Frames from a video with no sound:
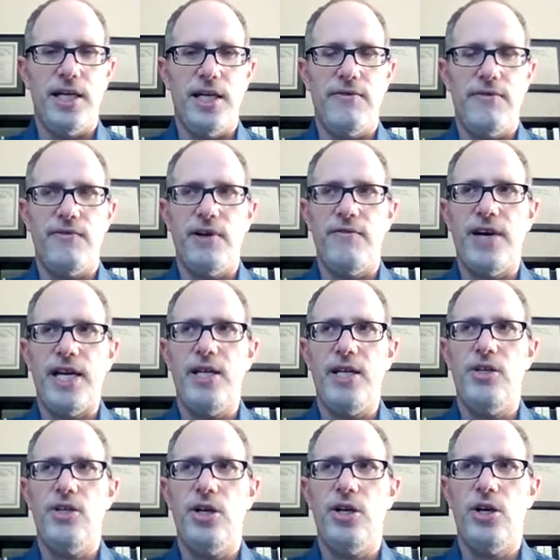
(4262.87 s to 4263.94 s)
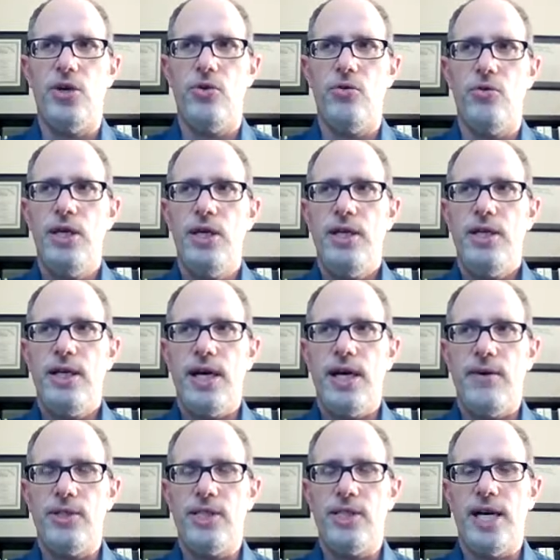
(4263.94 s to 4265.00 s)
If I didn't know I
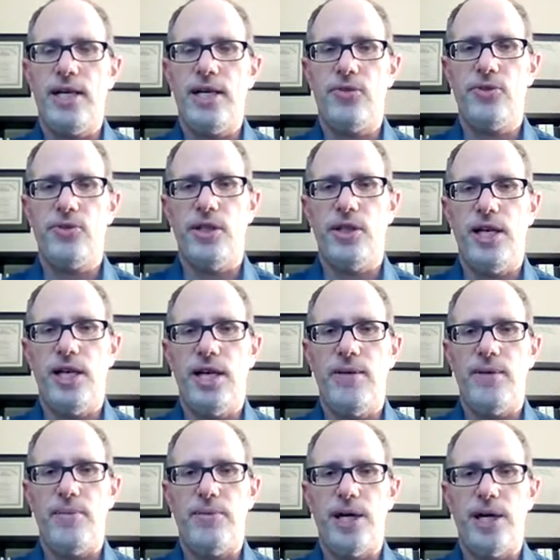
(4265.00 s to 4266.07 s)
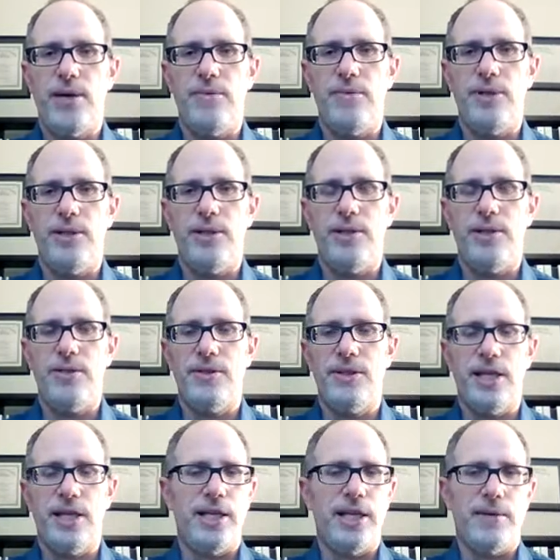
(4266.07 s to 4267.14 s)
was diagnosed with Lyme, I probably,
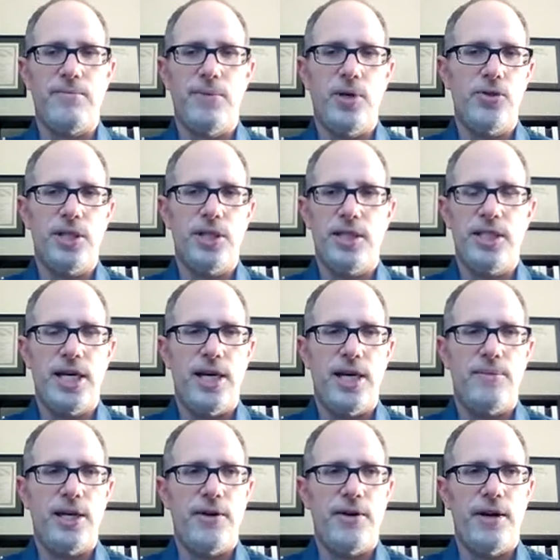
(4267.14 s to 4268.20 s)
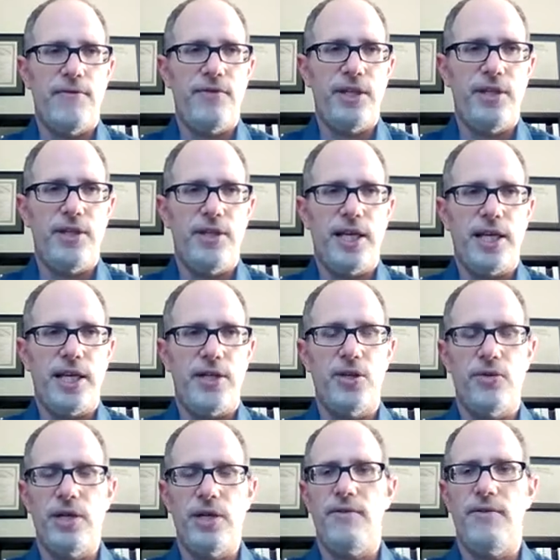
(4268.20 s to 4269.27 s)
like most of the time, I feel like I
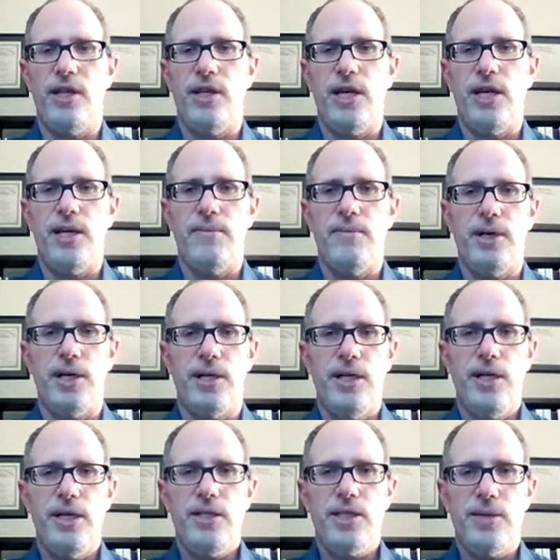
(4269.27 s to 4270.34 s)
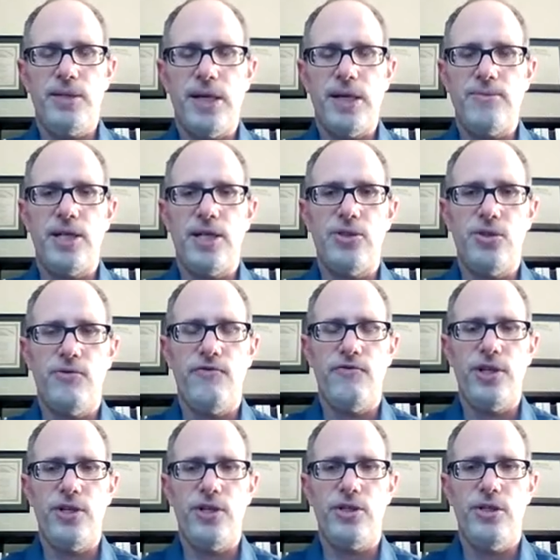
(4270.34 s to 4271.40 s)
don't have Lyme, but sometimes I do
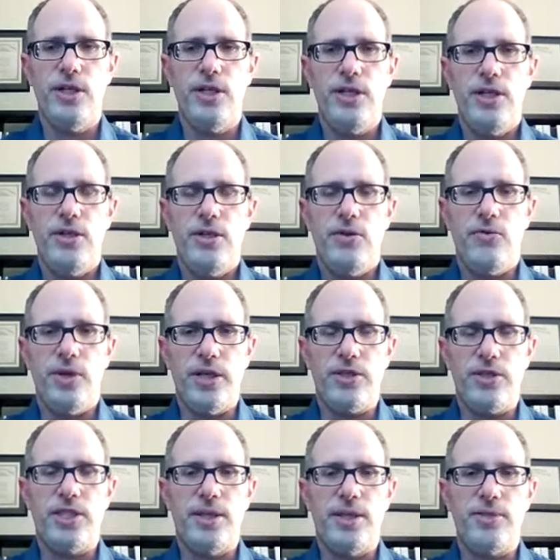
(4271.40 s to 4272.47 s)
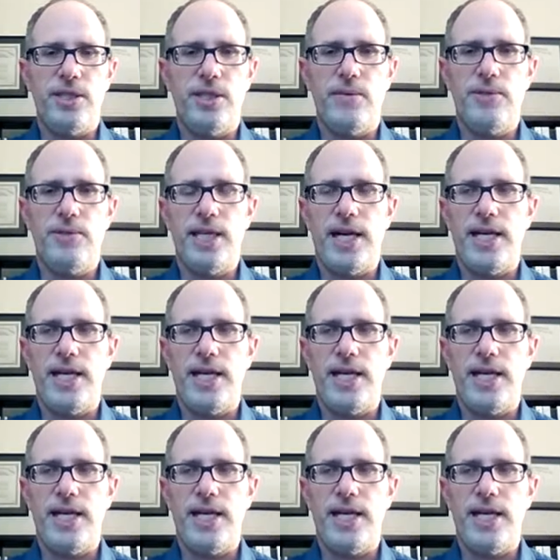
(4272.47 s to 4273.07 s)
feel weird symptoms, and I